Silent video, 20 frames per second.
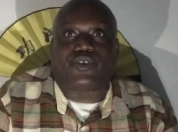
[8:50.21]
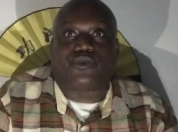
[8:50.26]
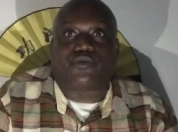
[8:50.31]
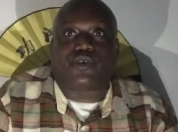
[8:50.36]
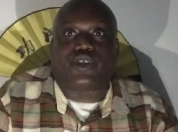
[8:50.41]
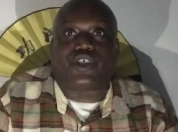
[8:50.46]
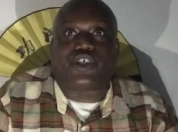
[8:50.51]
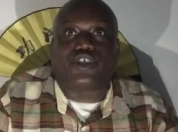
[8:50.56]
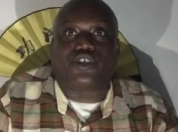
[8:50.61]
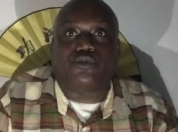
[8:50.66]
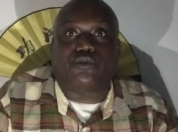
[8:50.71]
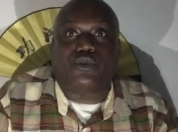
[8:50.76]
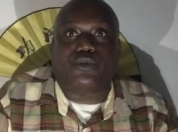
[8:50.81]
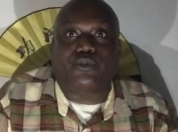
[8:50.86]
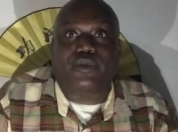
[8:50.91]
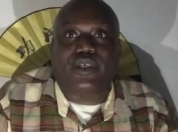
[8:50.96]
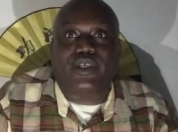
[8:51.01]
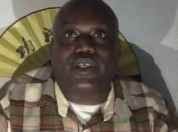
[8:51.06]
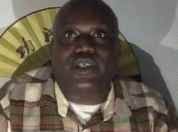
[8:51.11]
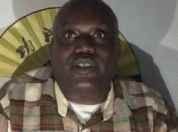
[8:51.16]
We're human
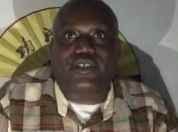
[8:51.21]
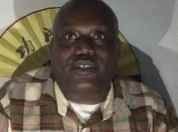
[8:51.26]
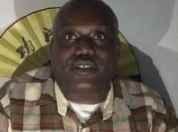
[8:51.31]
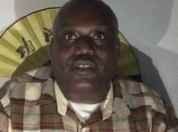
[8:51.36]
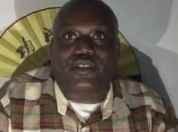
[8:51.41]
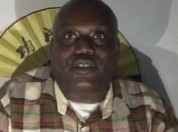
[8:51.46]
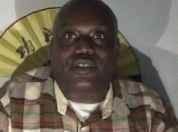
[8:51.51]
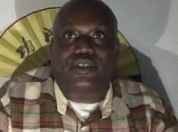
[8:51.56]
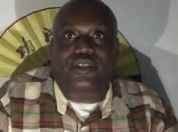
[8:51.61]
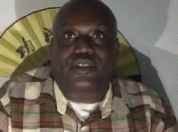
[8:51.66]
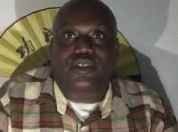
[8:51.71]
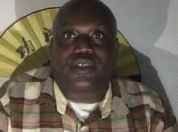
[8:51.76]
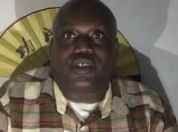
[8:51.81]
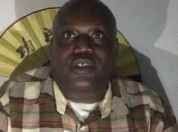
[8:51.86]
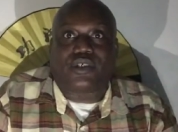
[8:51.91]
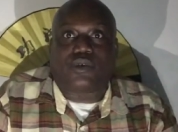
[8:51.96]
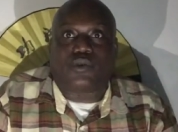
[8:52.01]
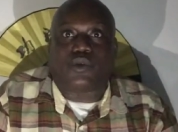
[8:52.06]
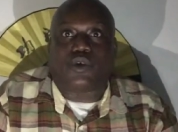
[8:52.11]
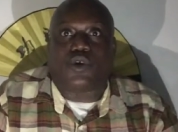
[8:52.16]
beings.
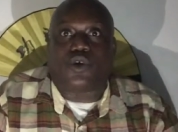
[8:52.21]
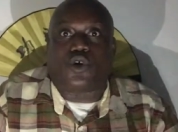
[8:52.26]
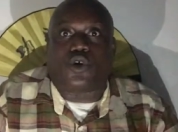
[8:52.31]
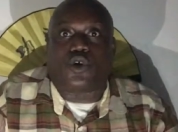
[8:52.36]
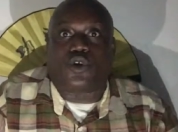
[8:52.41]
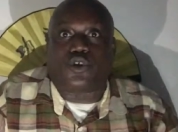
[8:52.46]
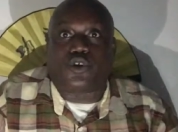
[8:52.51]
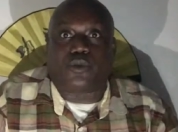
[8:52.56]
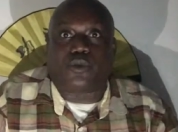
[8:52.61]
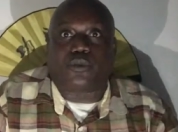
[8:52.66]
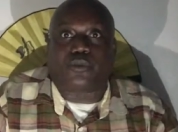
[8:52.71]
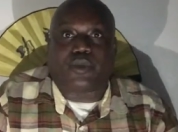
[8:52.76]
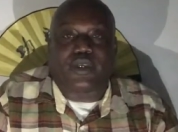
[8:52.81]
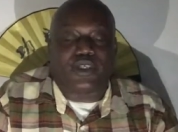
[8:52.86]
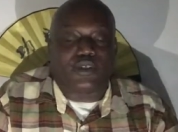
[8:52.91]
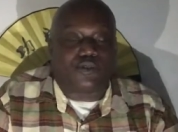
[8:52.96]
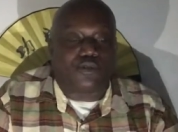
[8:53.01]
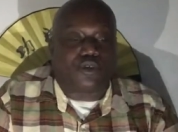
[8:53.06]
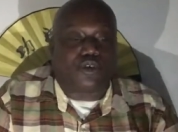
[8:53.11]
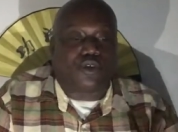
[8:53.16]
We're all human
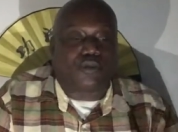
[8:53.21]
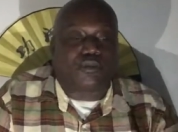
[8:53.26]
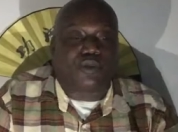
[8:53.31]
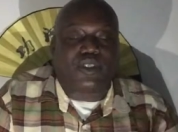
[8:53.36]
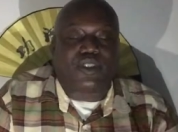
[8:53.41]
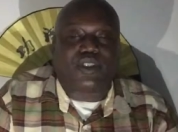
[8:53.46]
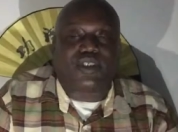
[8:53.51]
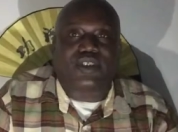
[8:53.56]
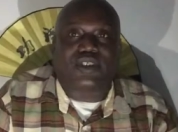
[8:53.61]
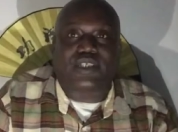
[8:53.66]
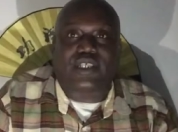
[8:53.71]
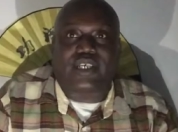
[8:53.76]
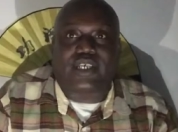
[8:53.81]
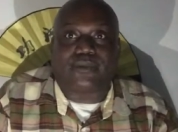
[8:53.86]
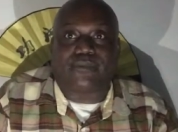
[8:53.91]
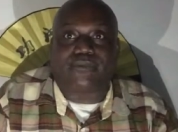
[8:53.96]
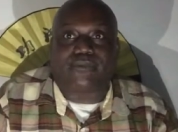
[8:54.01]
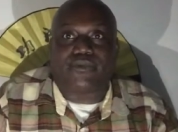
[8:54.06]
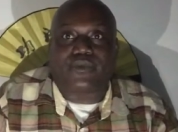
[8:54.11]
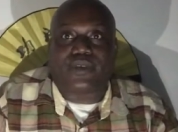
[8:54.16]
beings. We all bleed the
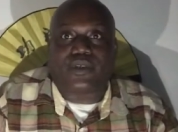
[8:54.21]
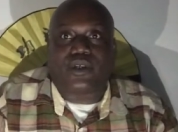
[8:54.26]
same.